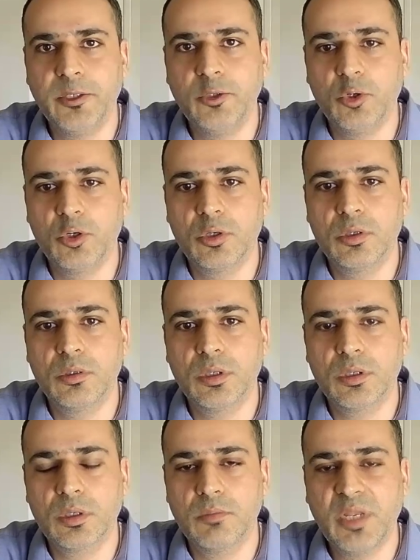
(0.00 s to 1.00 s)
your
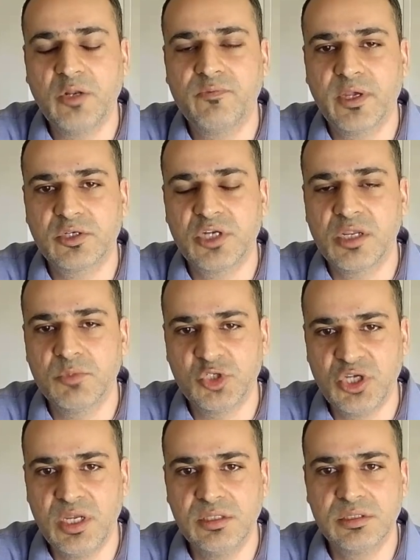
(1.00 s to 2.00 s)
manufacturing
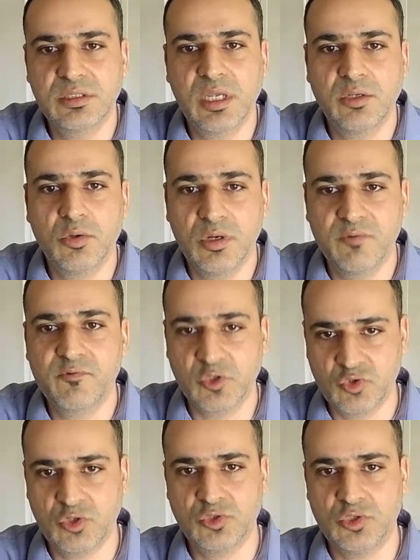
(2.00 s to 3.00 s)
machines and your
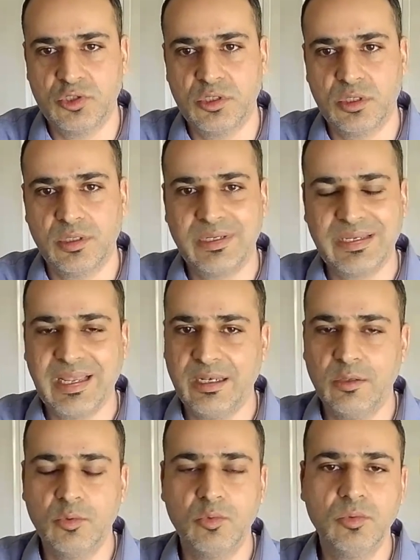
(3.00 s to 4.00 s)
infrastructure. Can
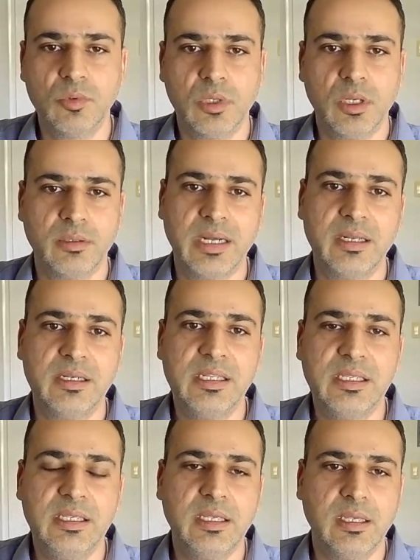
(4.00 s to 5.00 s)
you
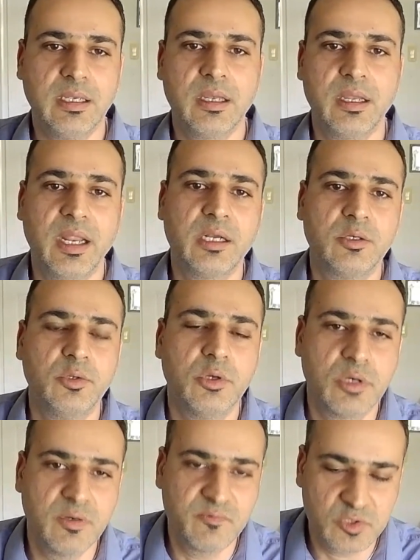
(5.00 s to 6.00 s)
readily connect to
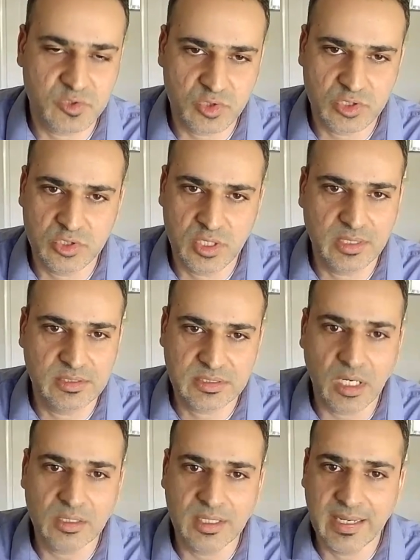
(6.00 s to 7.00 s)
your infrastructure and
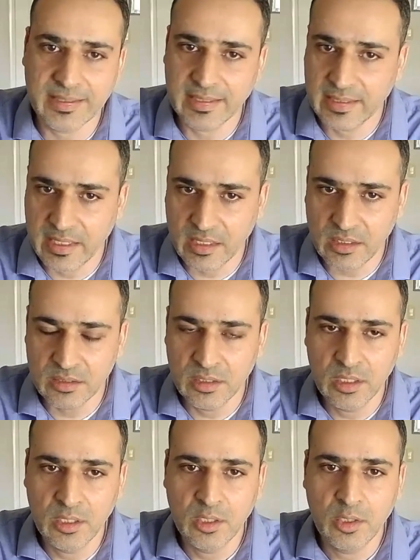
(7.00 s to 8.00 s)
start collecting data?
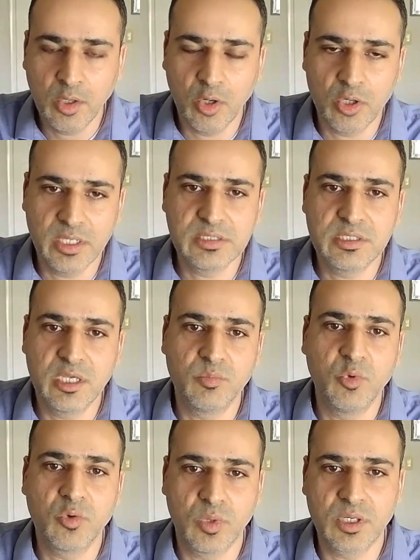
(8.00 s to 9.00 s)
Or is there
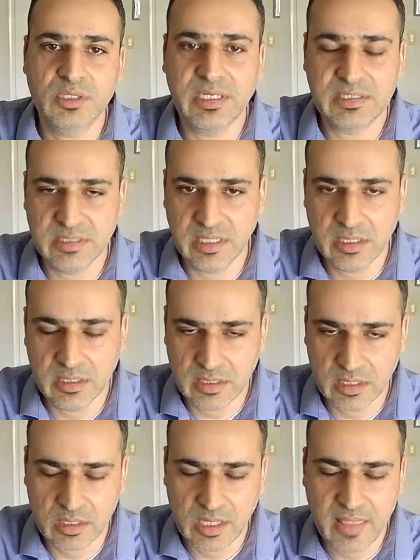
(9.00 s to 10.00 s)
more work that's needed
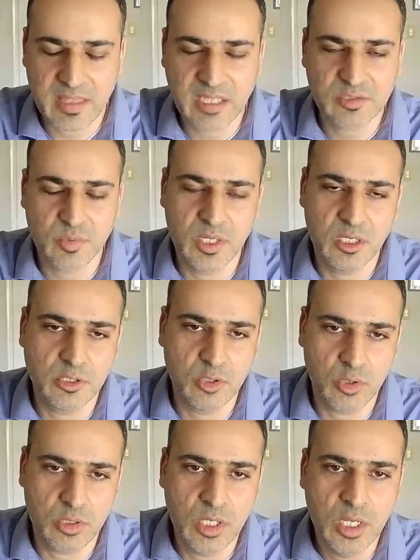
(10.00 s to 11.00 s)
there? And that's where
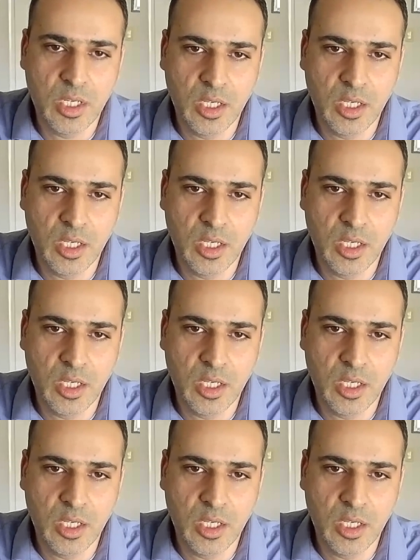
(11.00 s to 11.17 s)
you